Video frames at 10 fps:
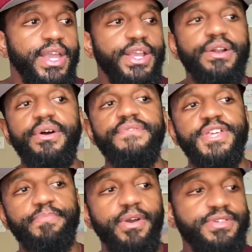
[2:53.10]
You don't know if
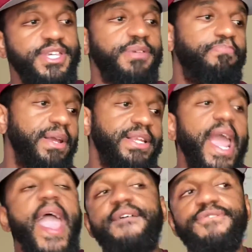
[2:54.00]
this person spent
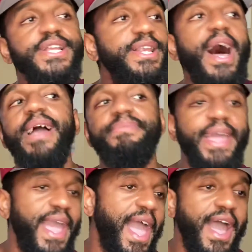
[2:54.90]
every dime
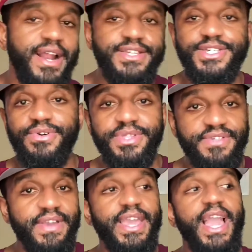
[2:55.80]
they had just to go on this
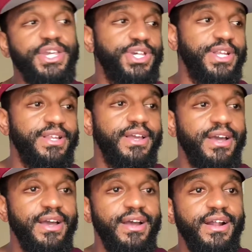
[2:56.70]

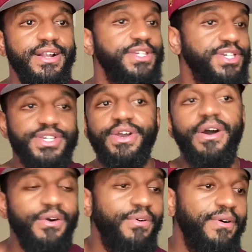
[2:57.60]
vacation to just
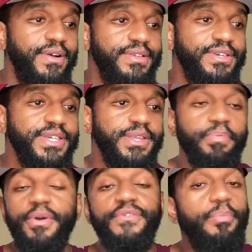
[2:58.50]
go, just to
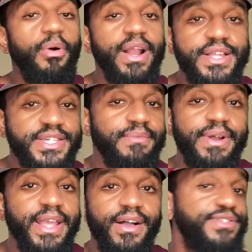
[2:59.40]
prove a point to
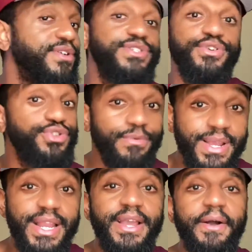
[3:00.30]
somebody else on social
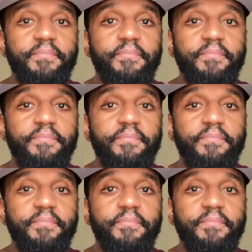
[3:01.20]
media